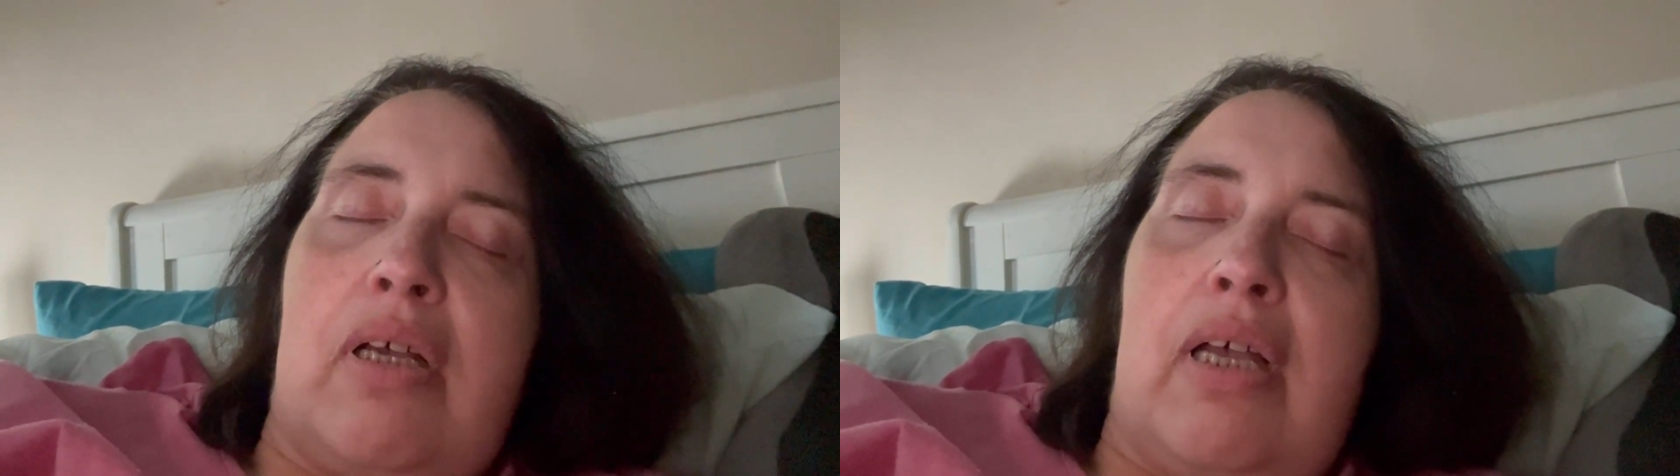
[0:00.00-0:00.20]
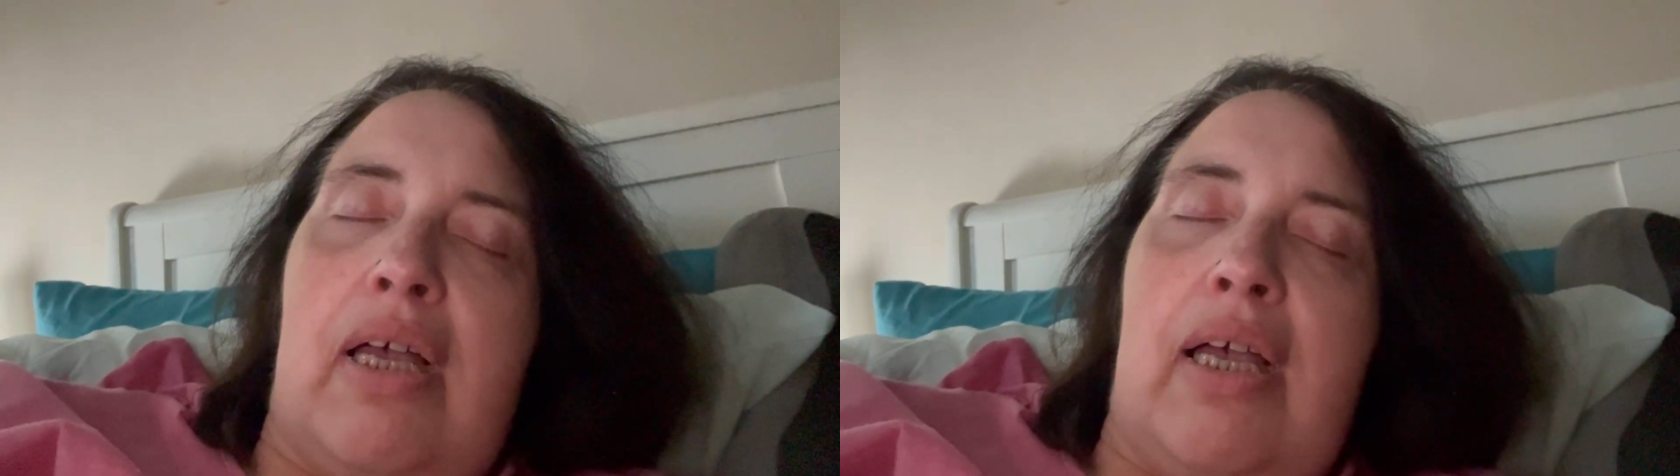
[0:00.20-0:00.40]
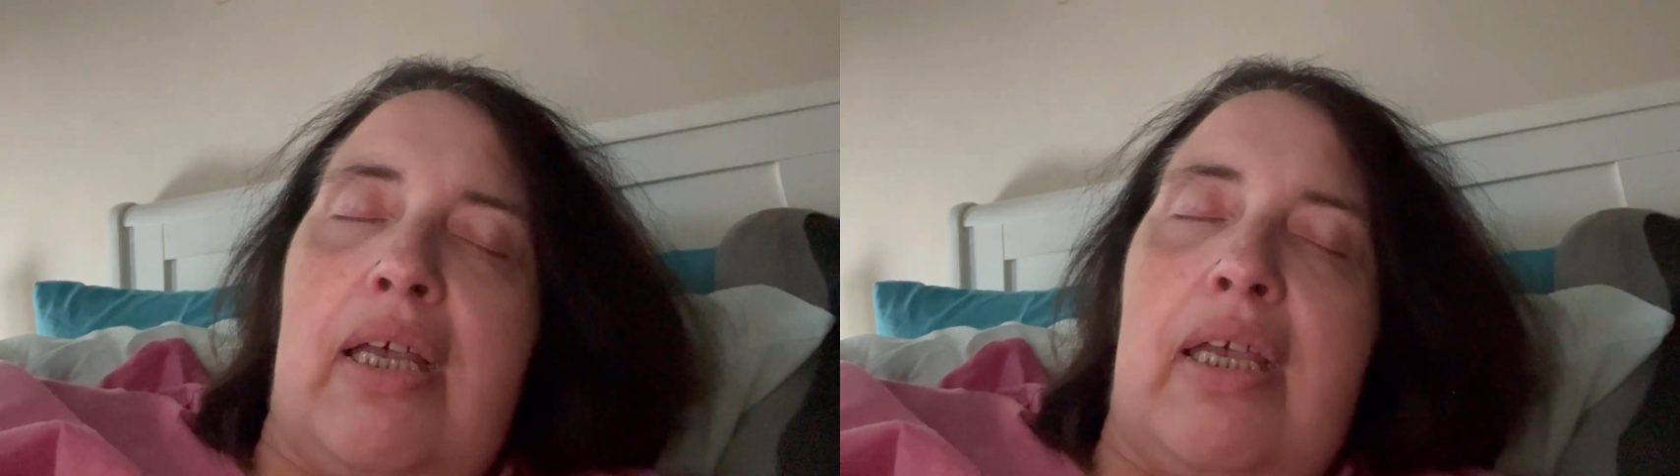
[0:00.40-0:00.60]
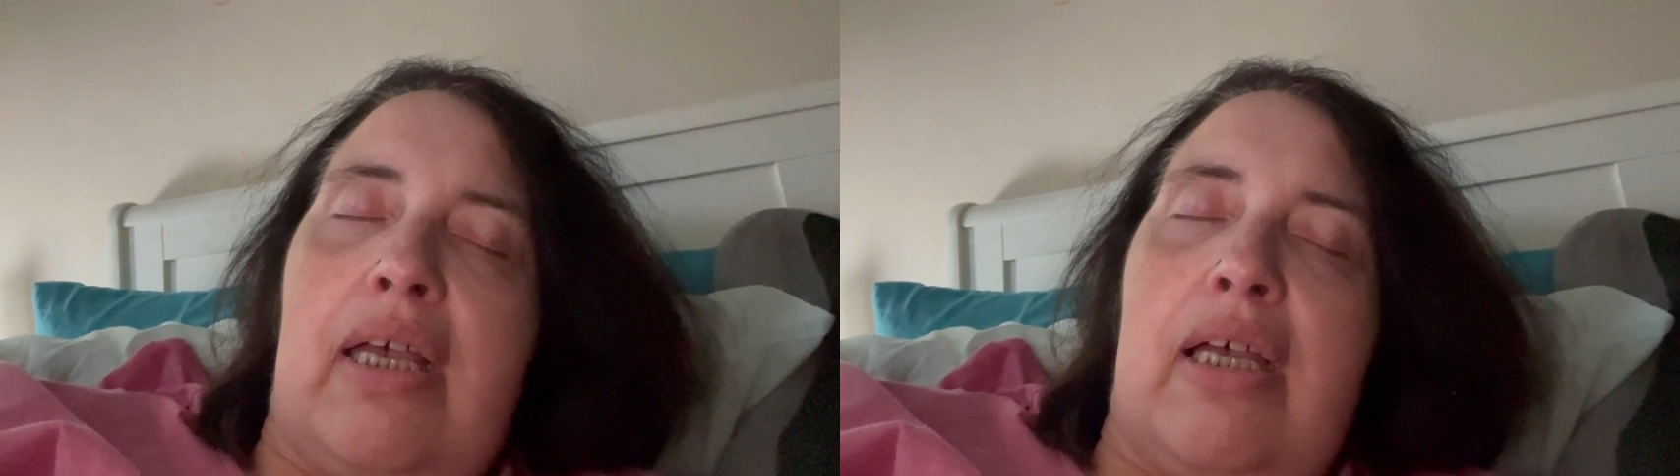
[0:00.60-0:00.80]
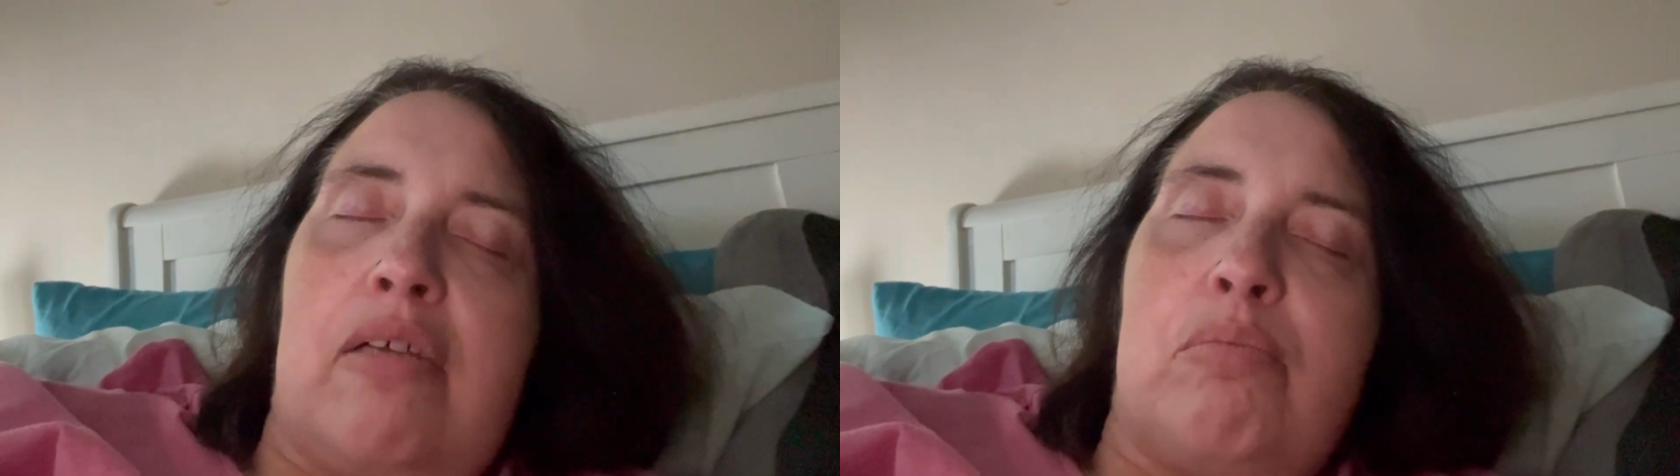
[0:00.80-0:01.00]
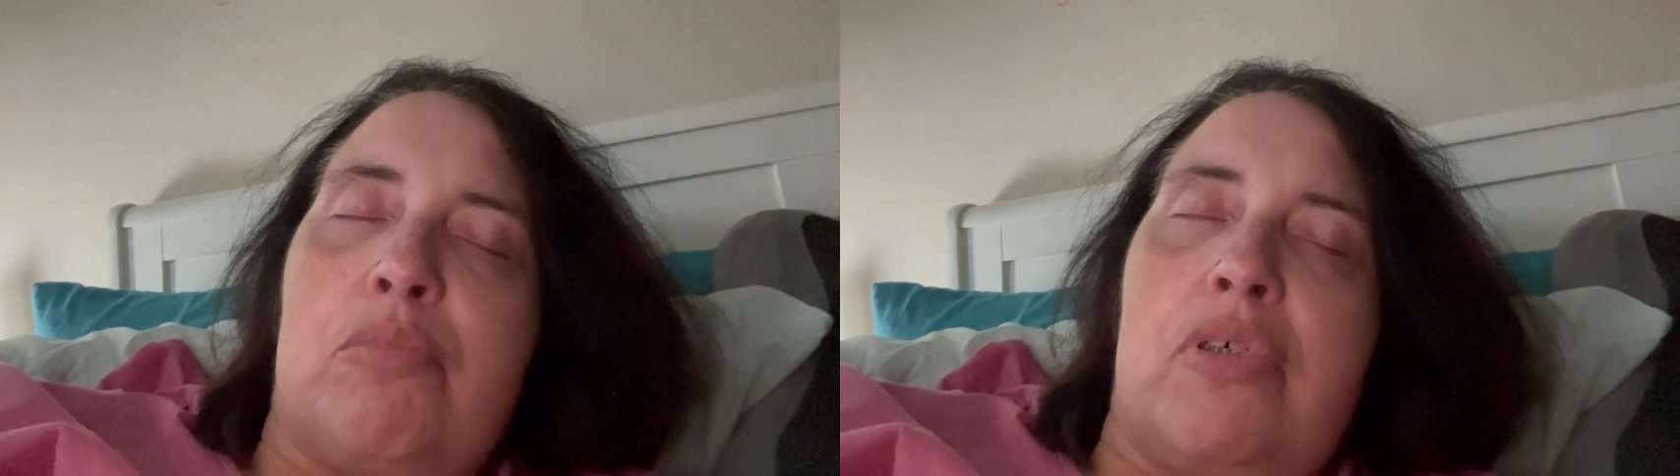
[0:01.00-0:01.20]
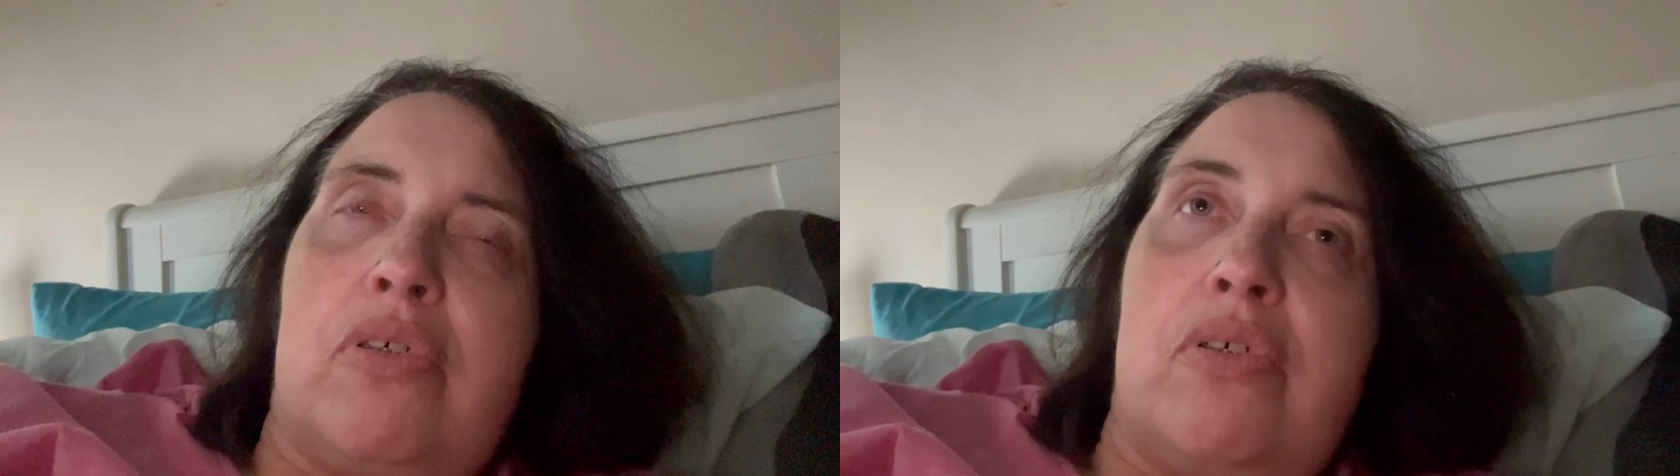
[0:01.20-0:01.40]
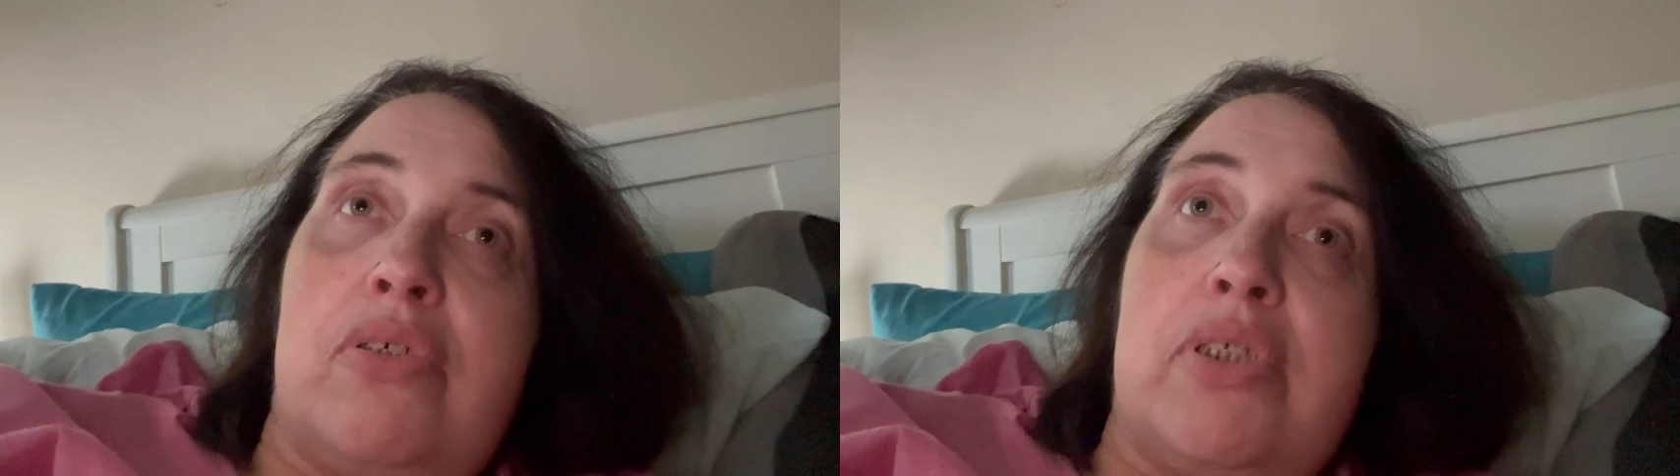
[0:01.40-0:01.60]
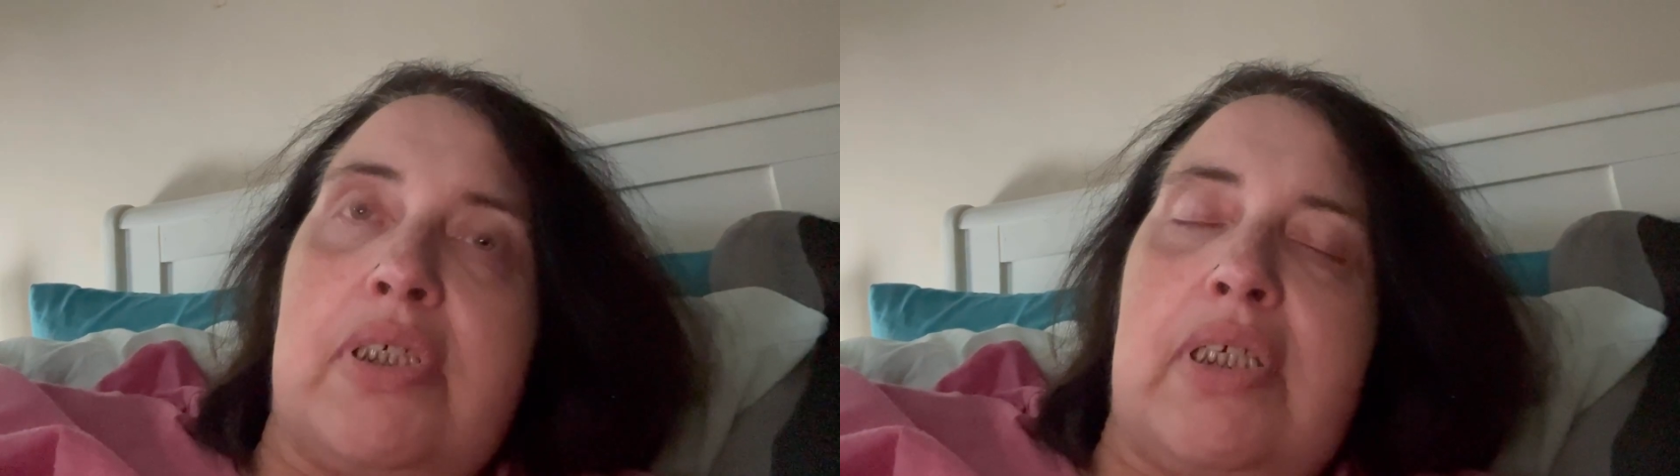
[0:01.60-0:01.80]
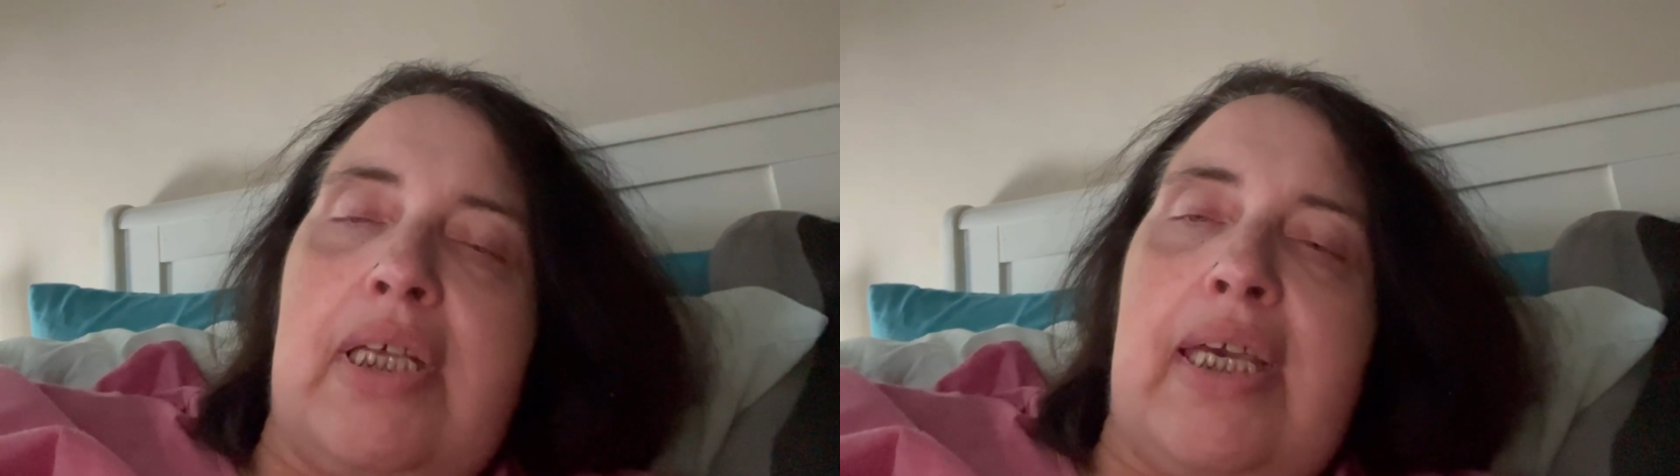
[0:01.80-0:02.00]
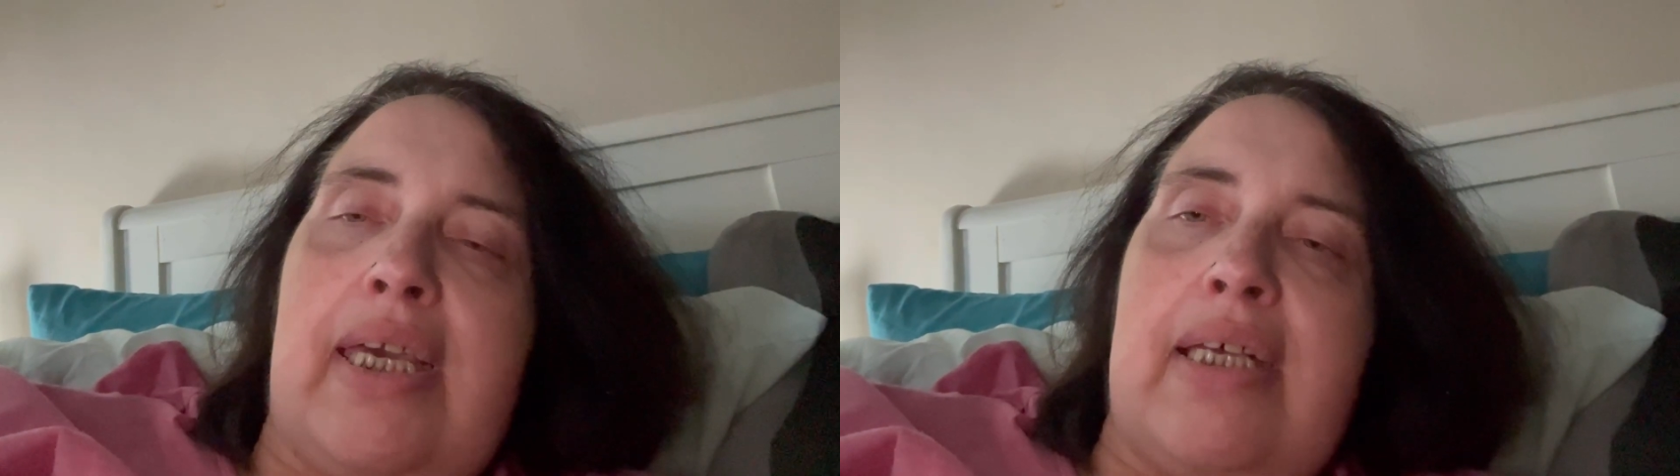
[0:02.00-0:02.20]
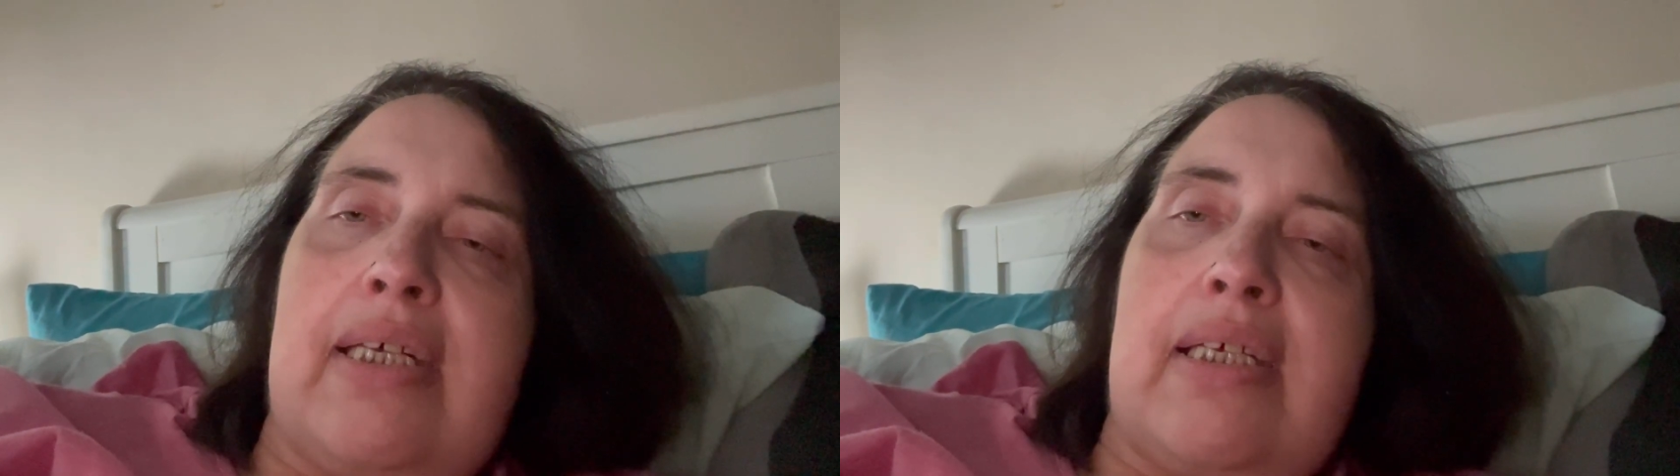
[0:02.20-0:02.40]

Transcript: I am utterly